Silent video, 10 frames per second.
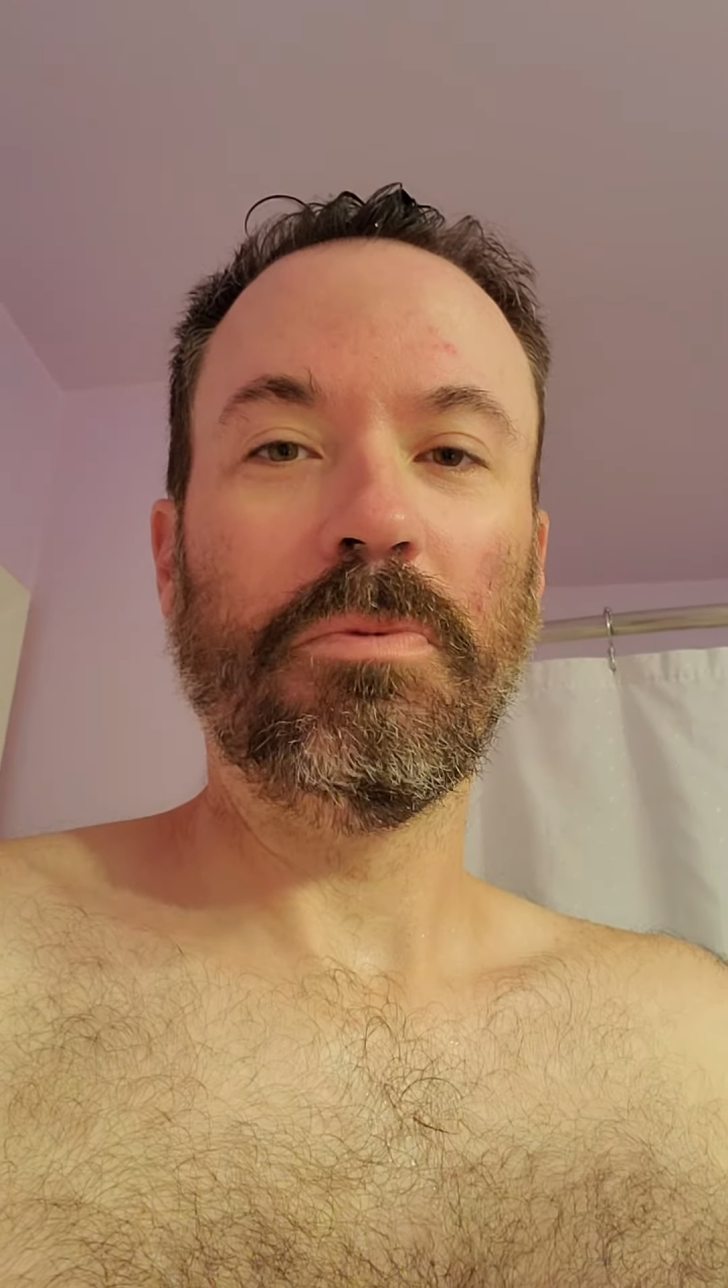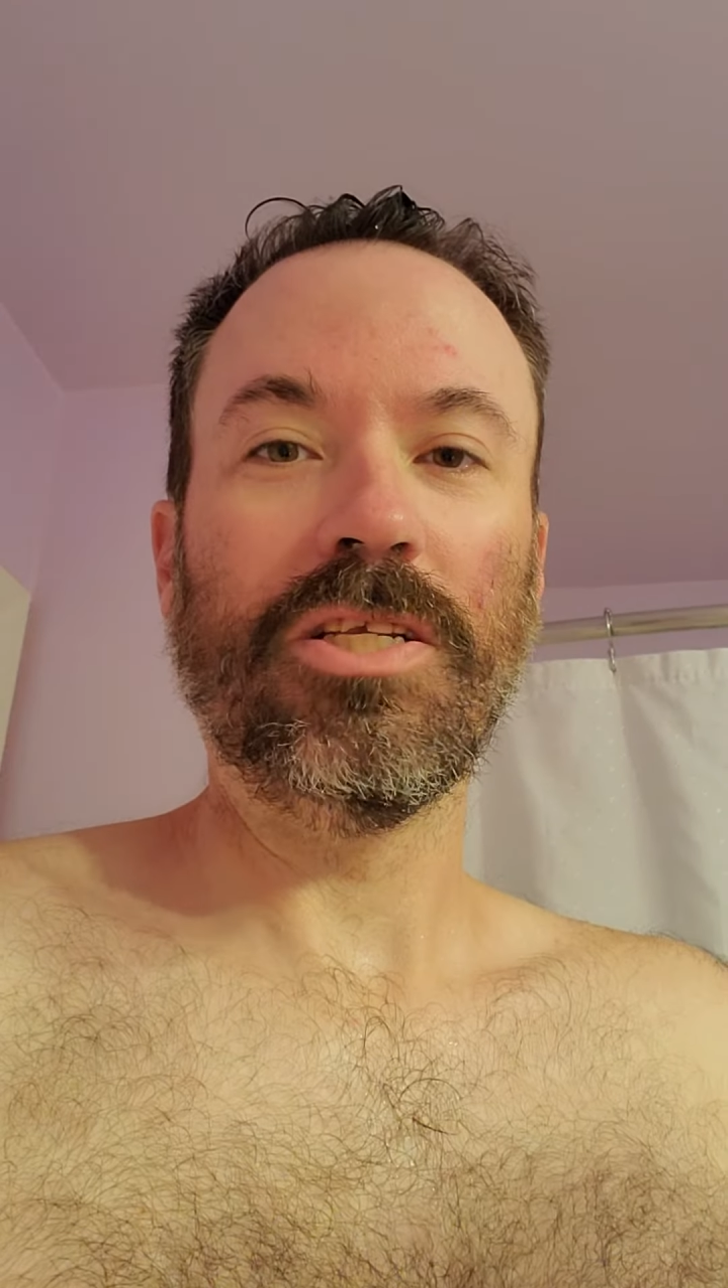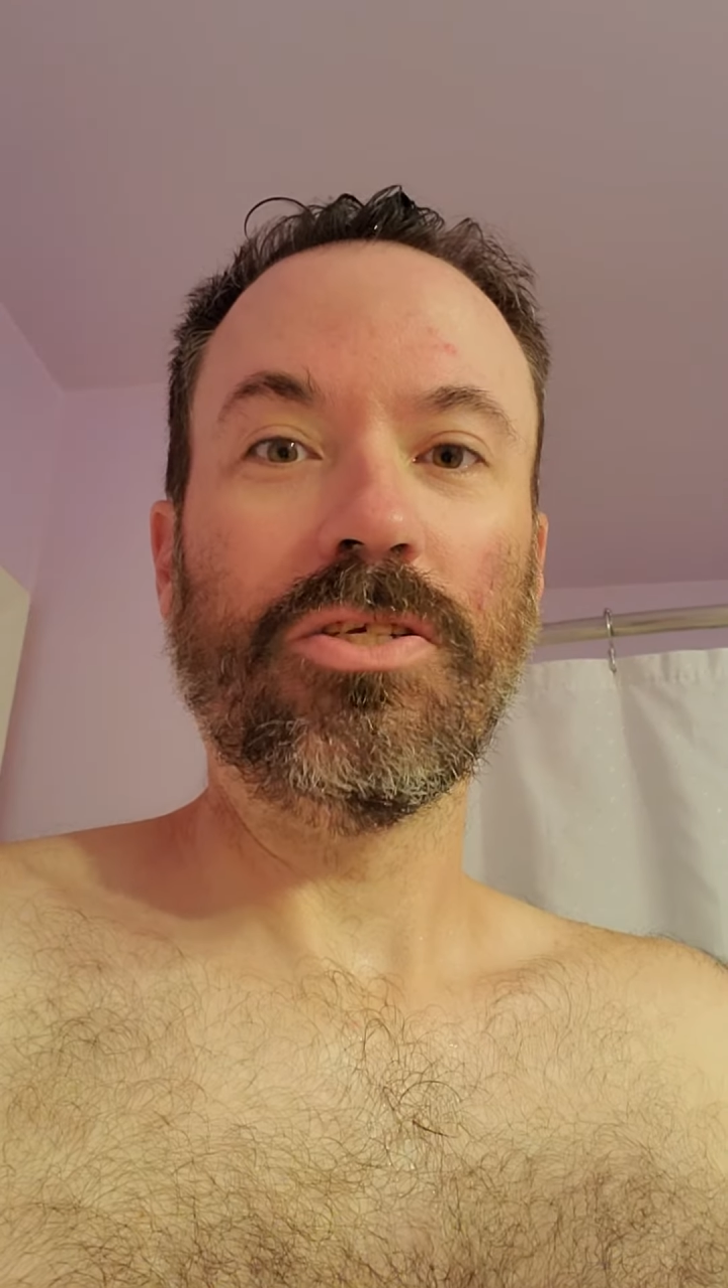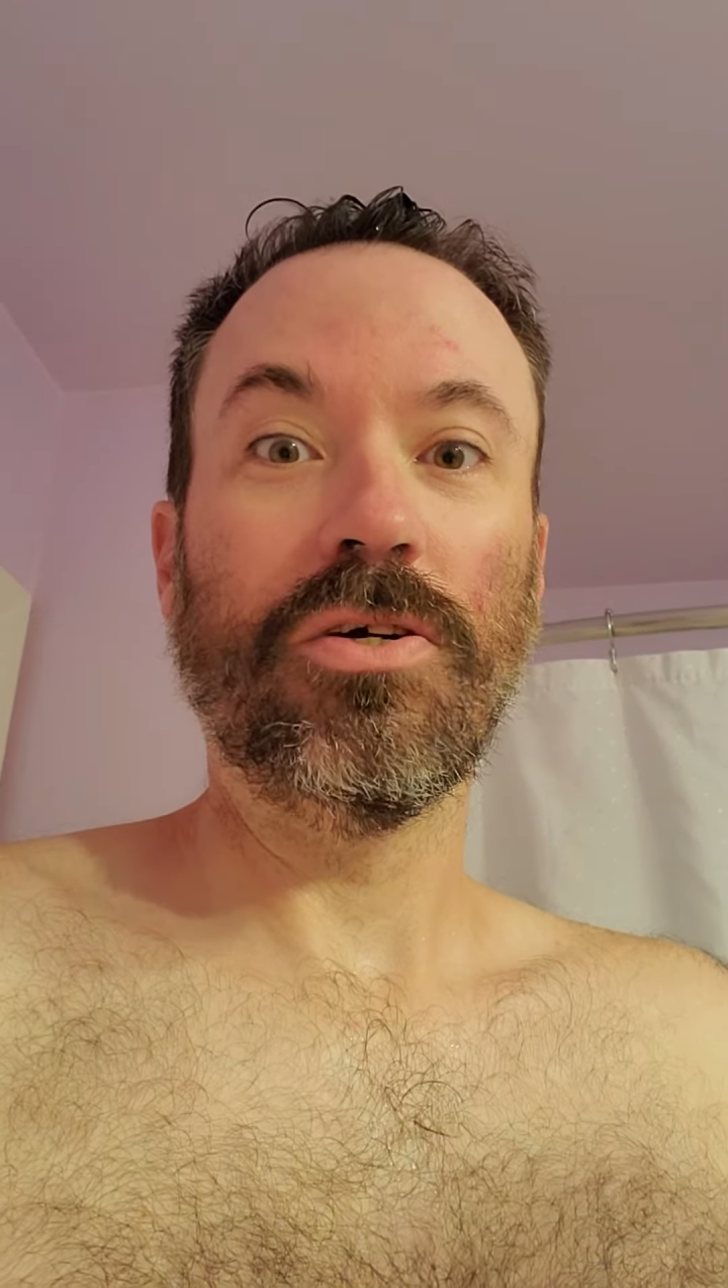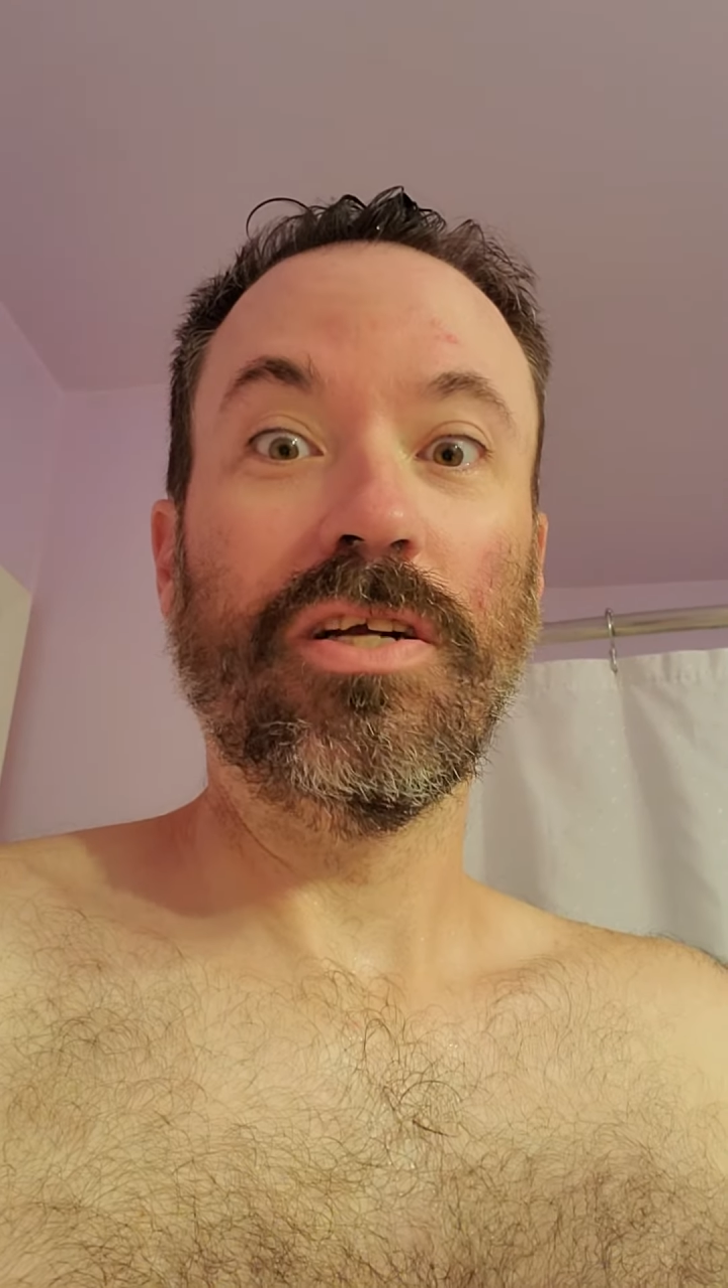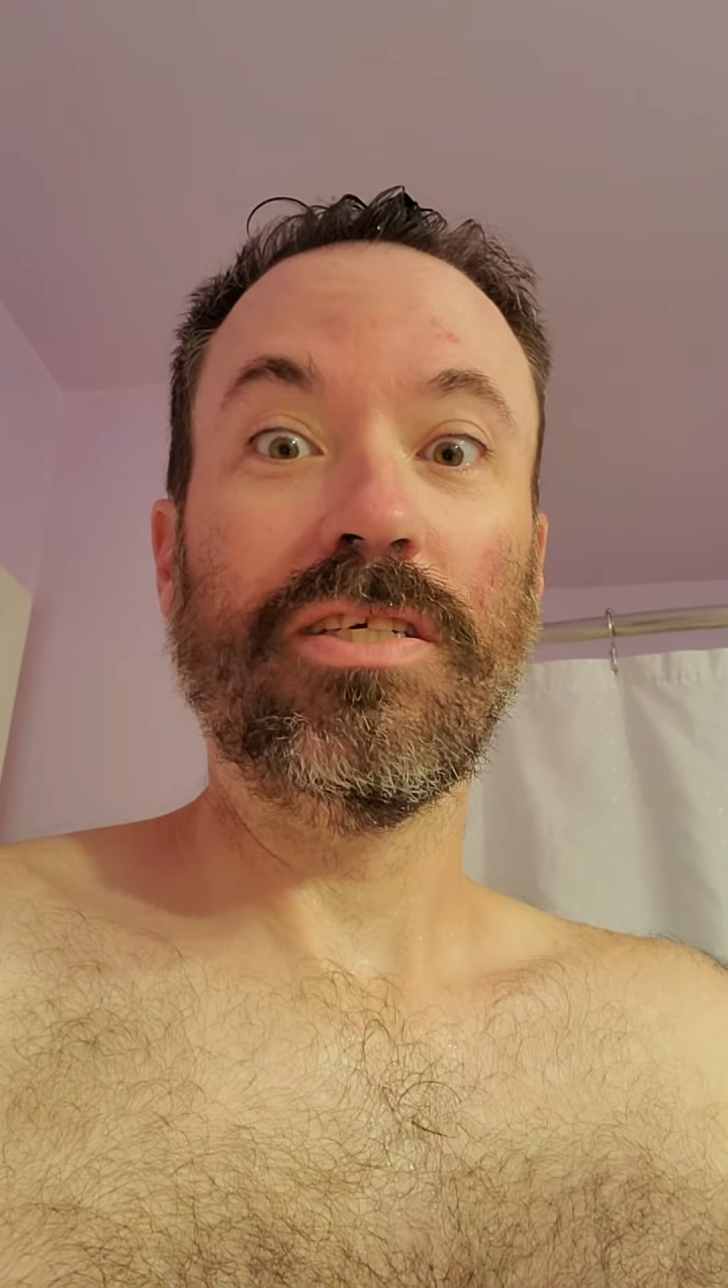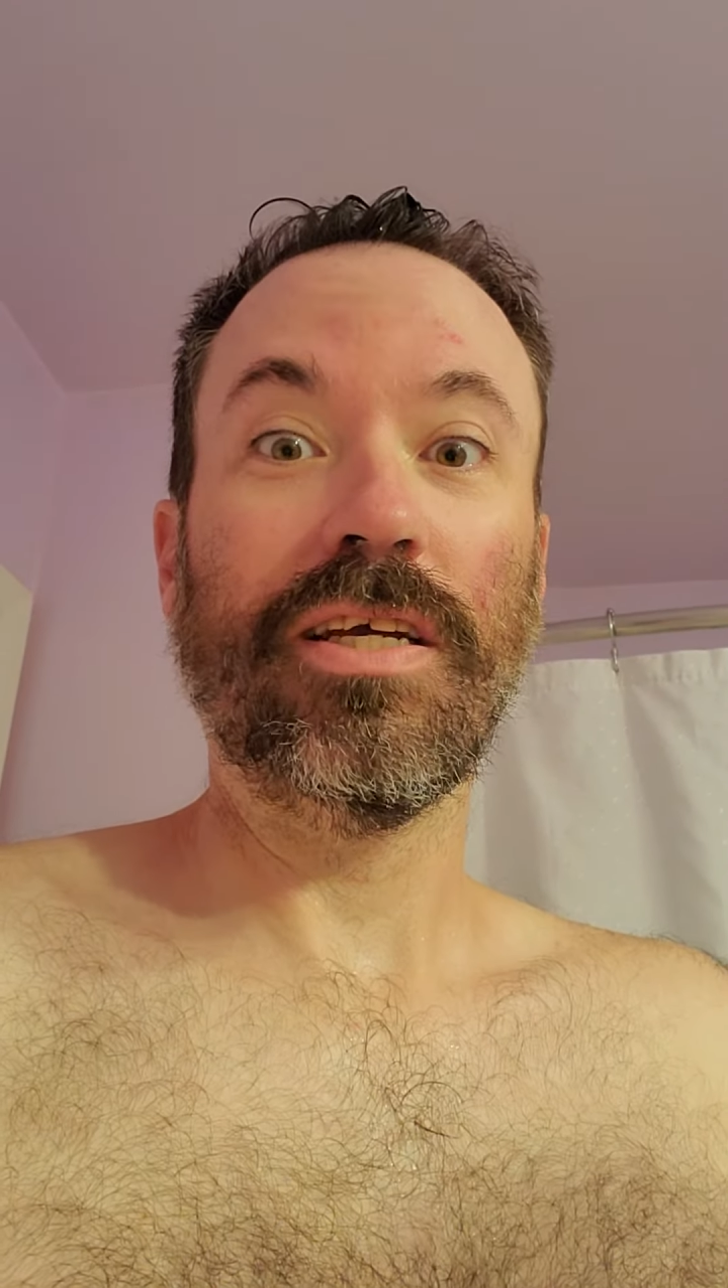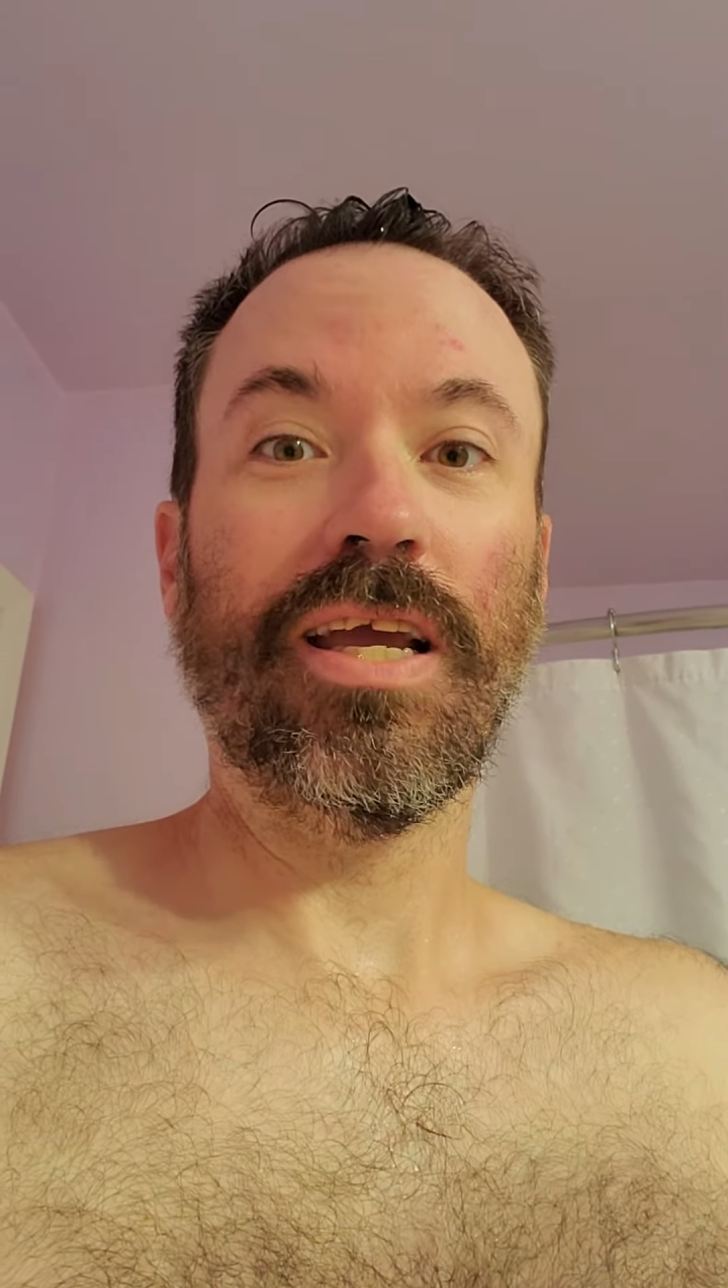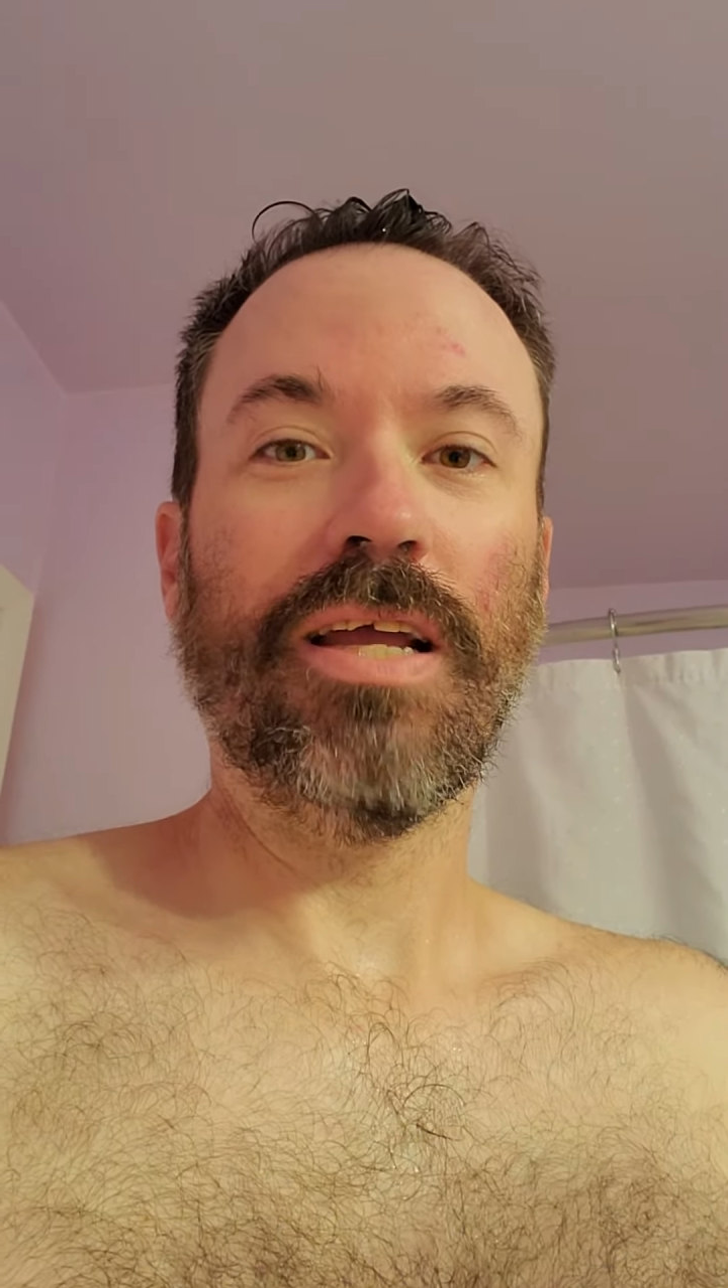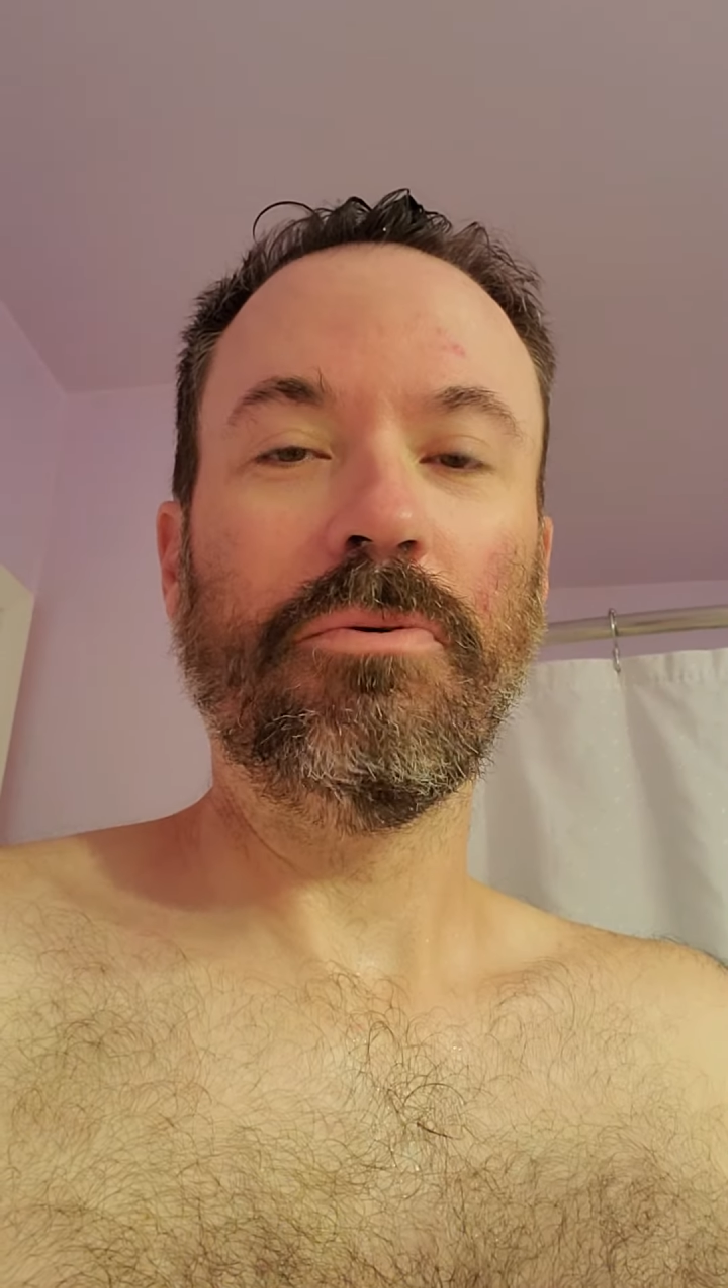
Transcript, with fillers: be in storage again.